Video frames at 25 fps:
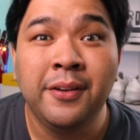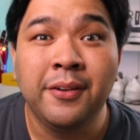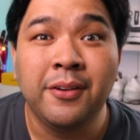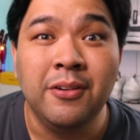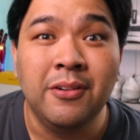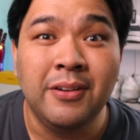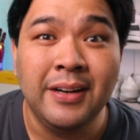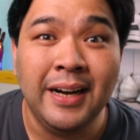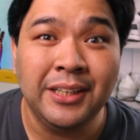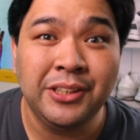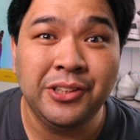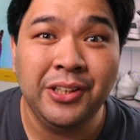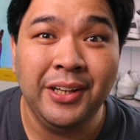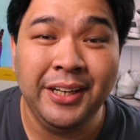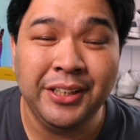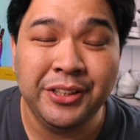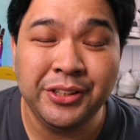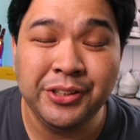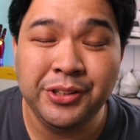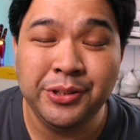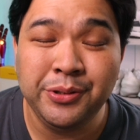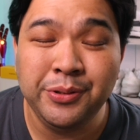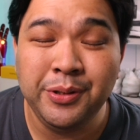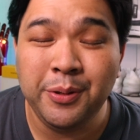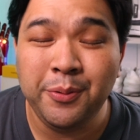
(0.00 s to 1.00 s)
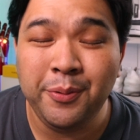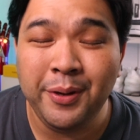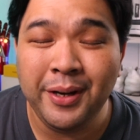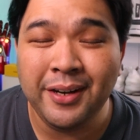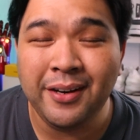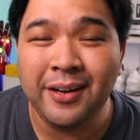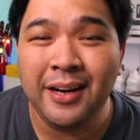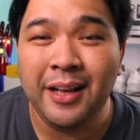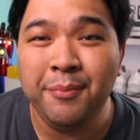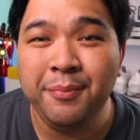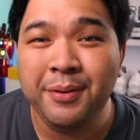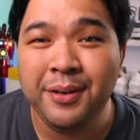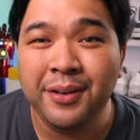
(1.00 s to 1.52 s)
Congratulations to the
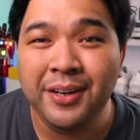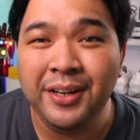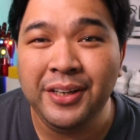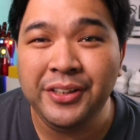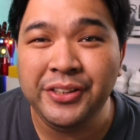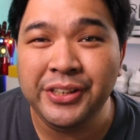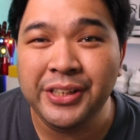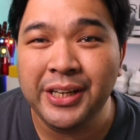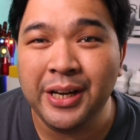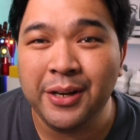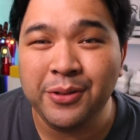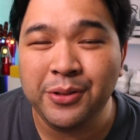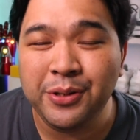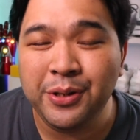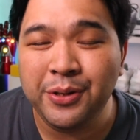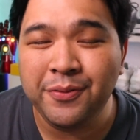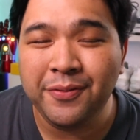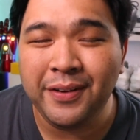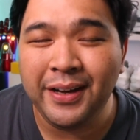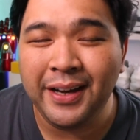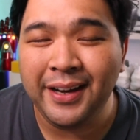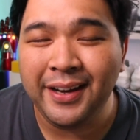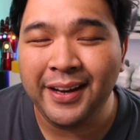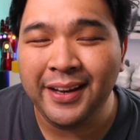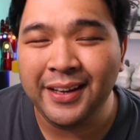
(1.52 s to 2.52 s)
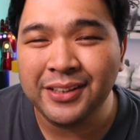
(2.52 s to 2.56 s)
winner. I'll be reaching out to you via